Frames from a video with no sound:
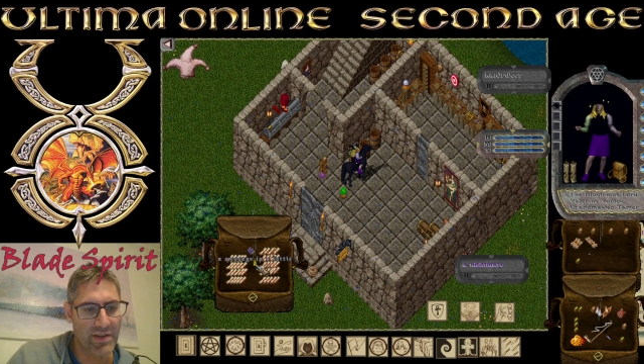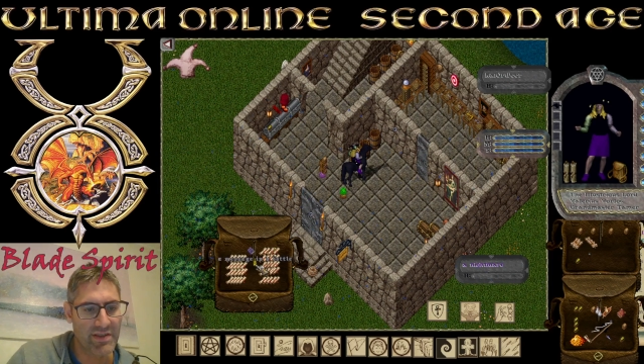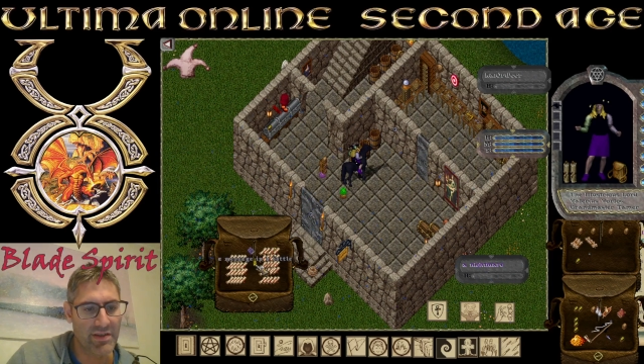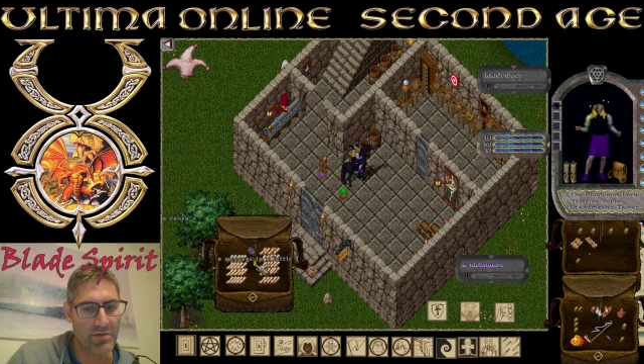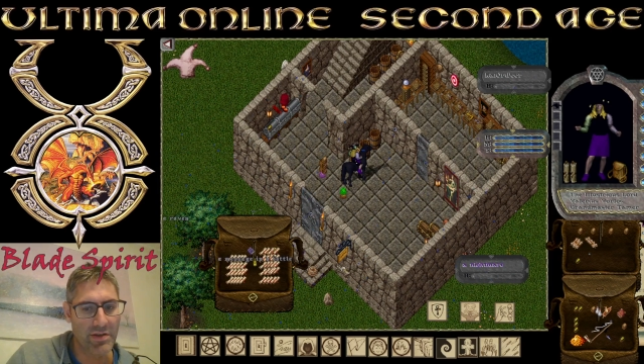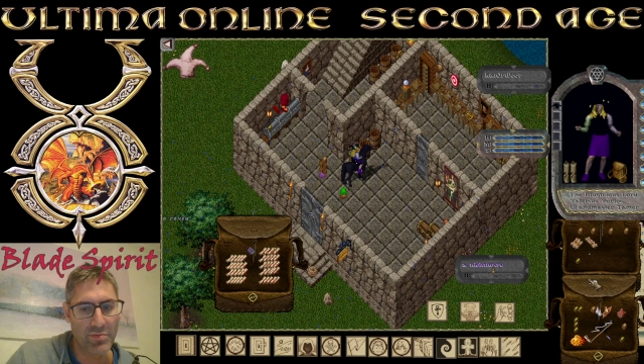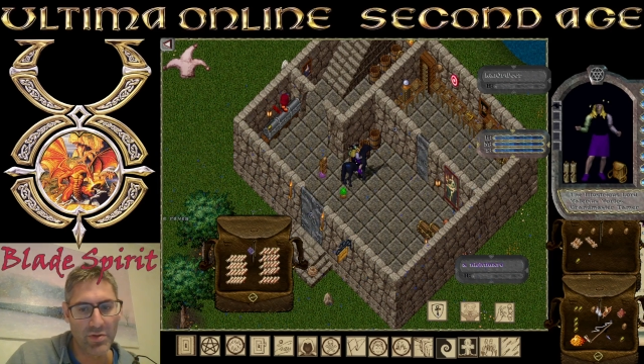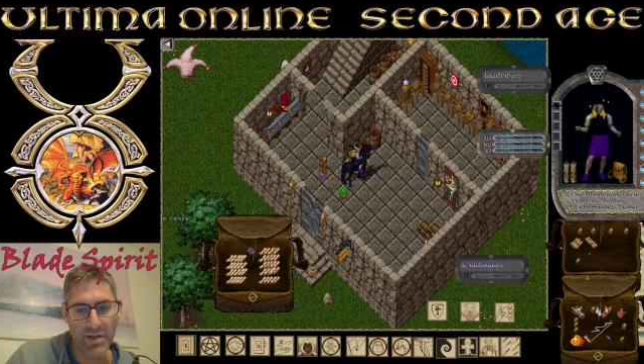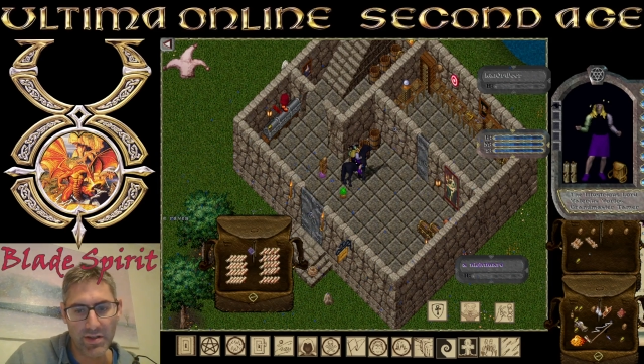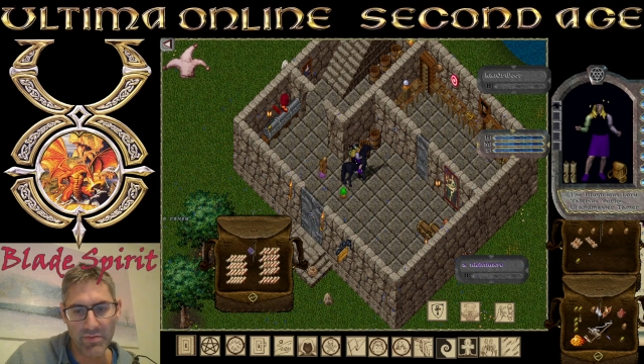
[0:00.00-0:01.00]
Let's say you double
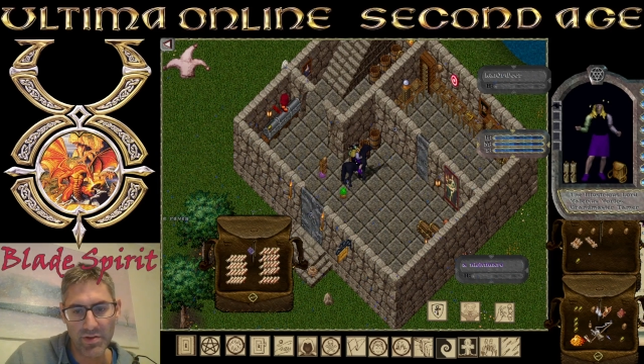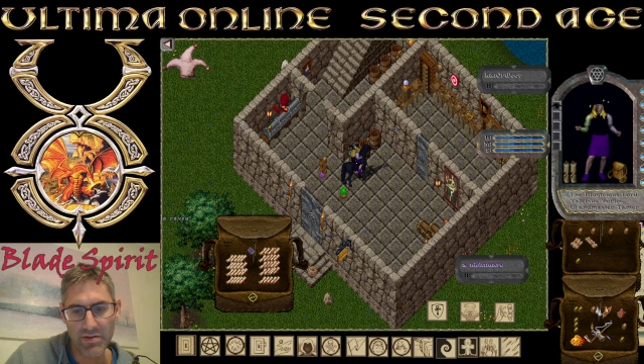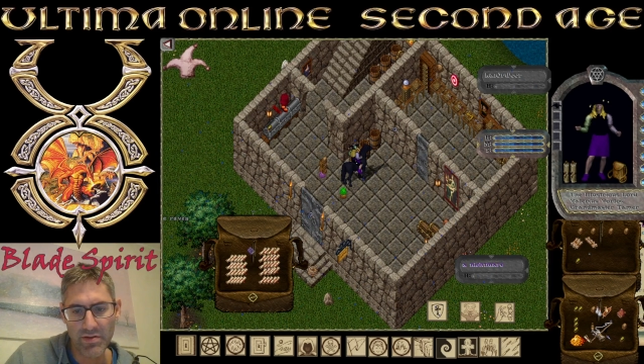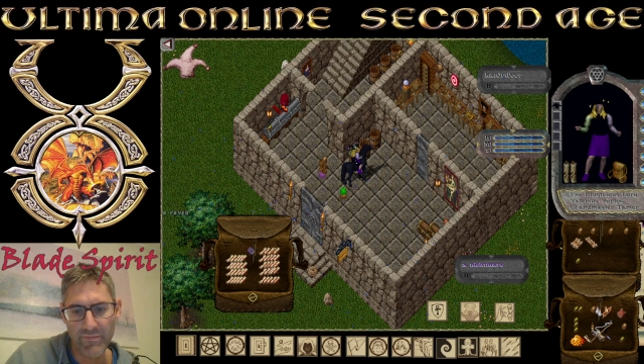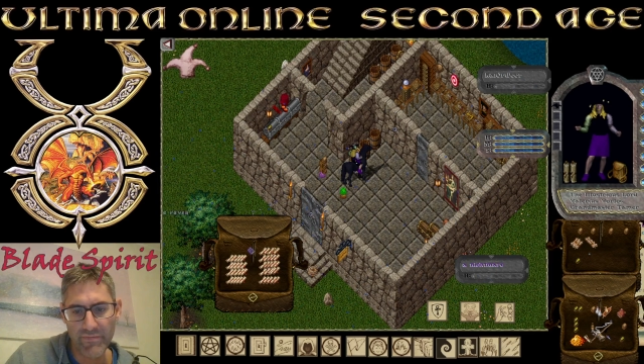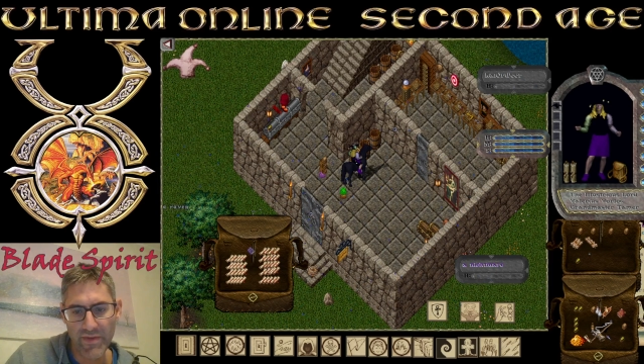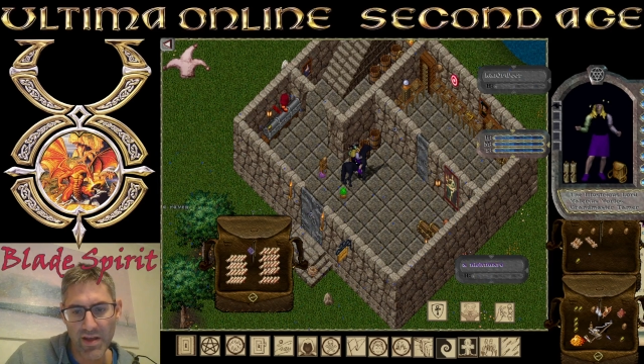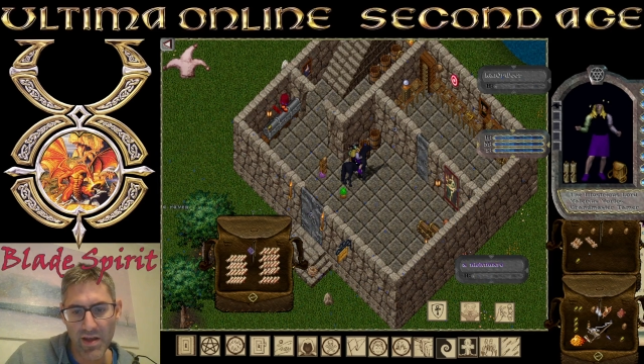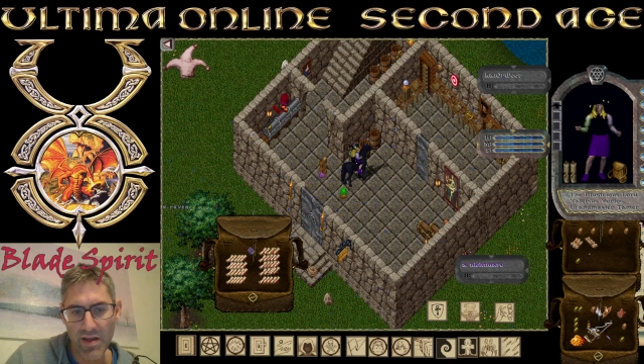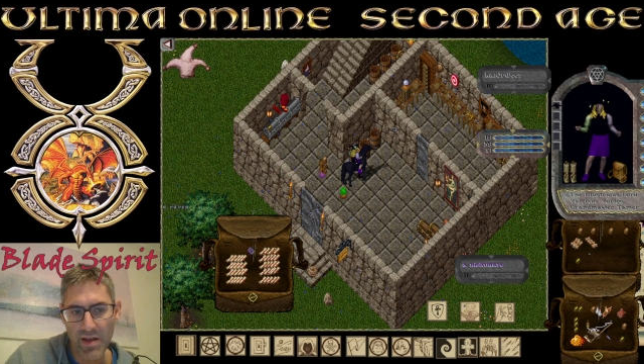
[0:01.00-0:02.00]
click the bottle,
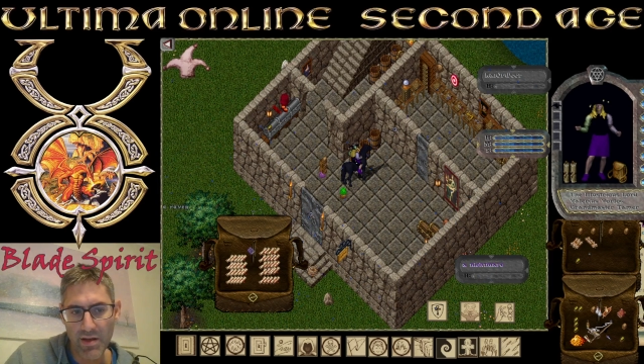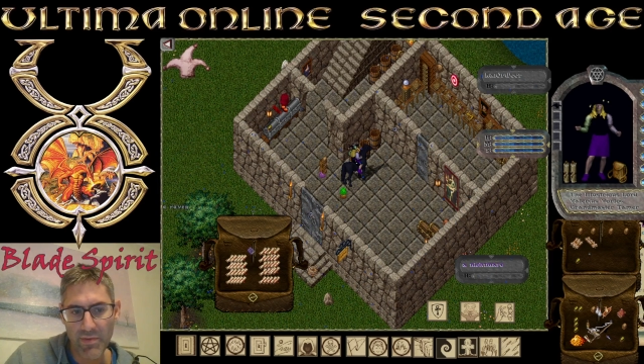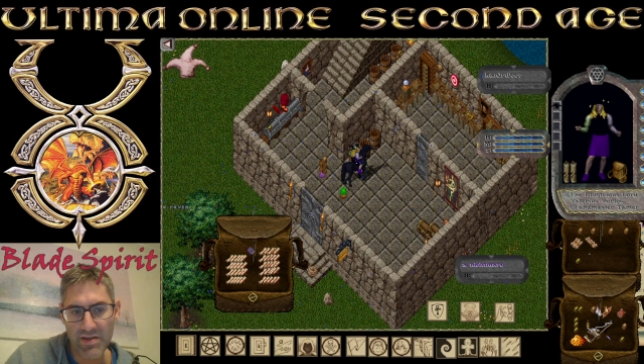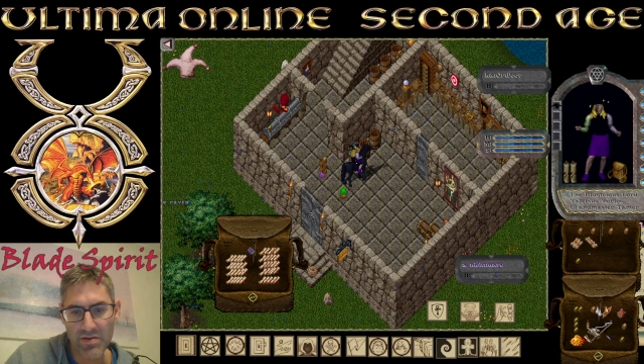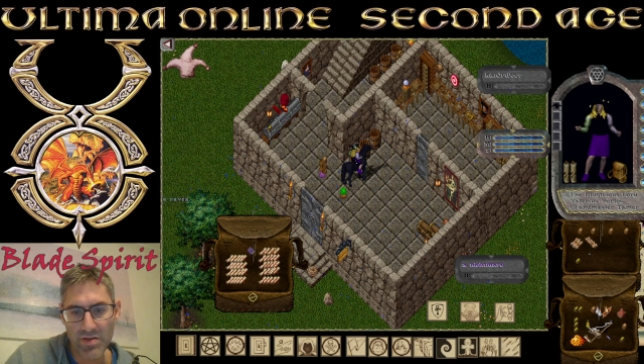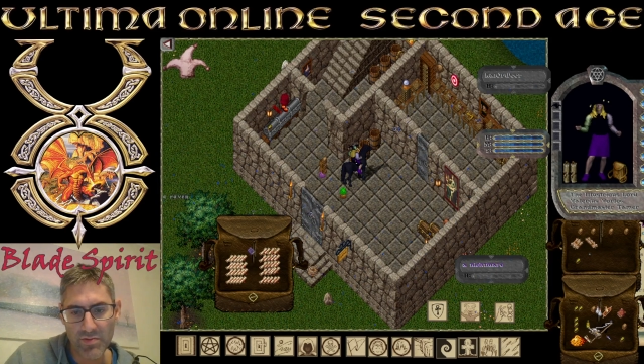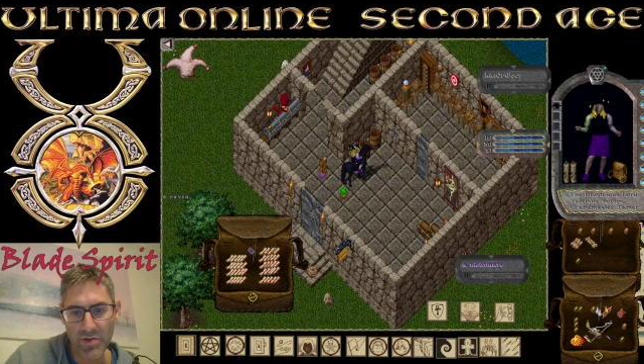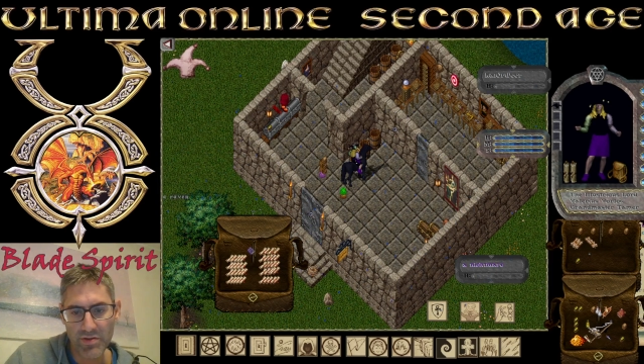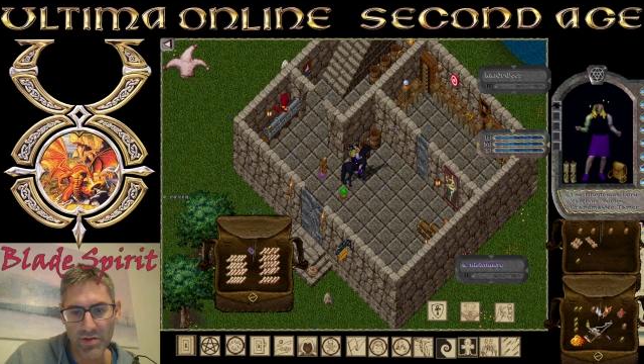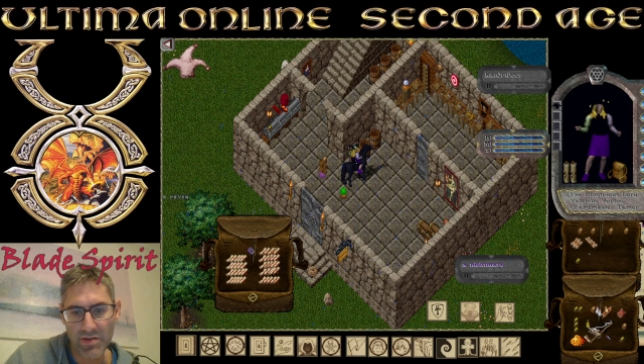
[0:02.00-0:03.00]
a message in the
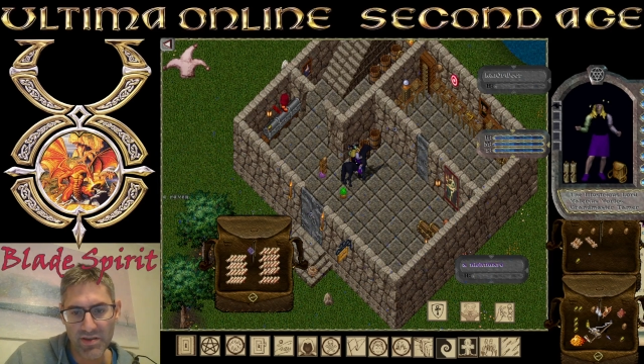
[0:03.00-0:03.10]
bottle